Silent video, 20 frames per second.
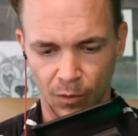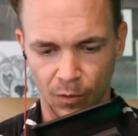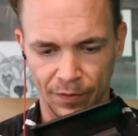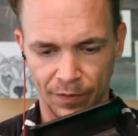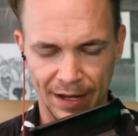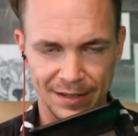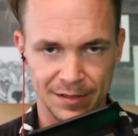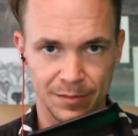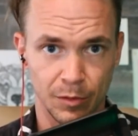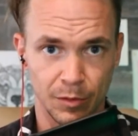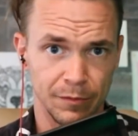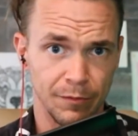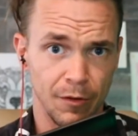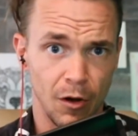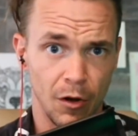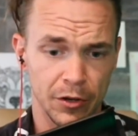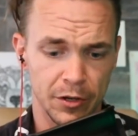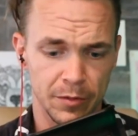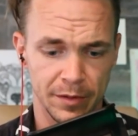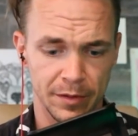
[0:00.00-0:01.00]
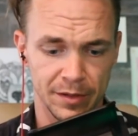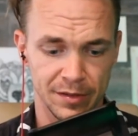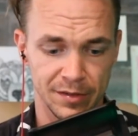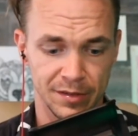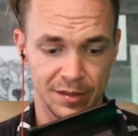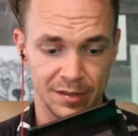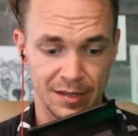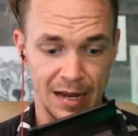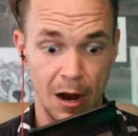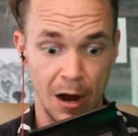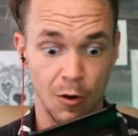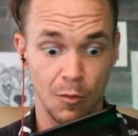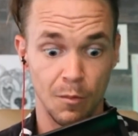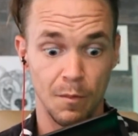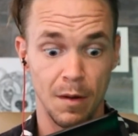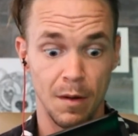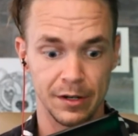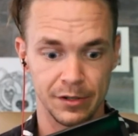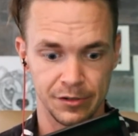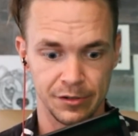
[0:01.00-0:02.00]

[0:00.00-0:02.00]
That's what volume is how much.